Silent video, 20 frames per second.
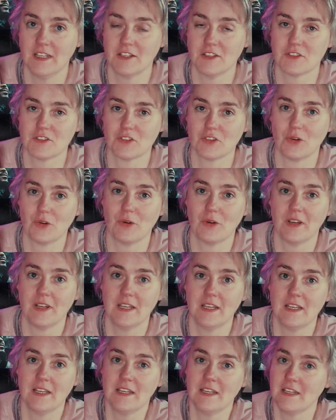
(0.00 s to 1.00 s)
So
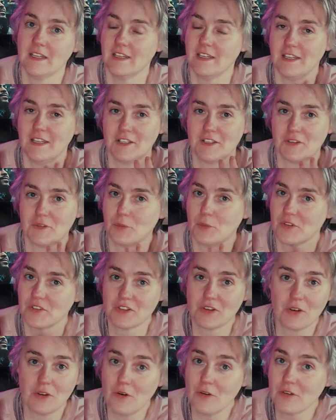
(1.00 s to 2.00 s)
it
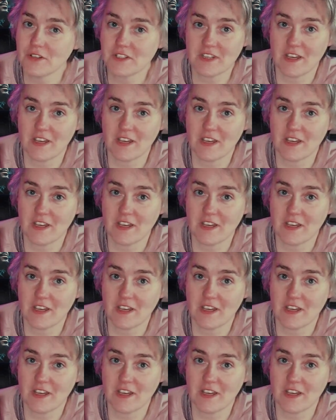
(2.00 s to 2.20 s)
was a long